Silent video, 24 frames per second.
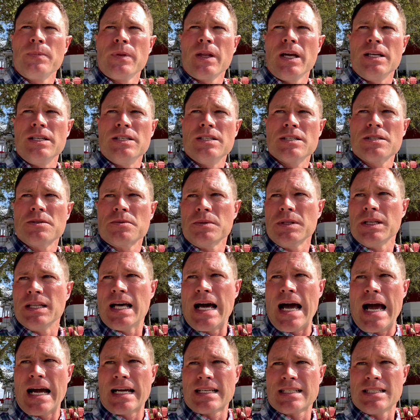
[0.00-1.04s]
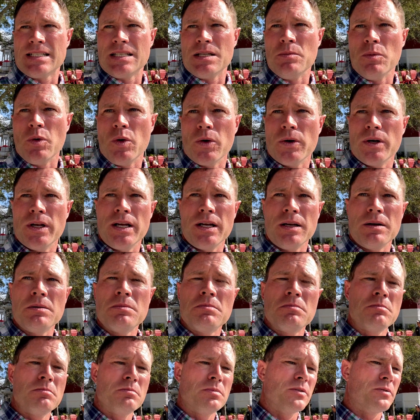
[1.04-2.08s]
and just relax in the morning
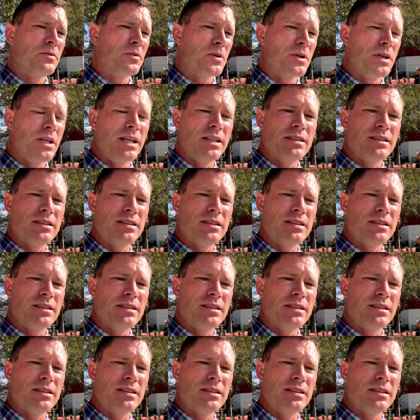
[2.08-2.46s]
before you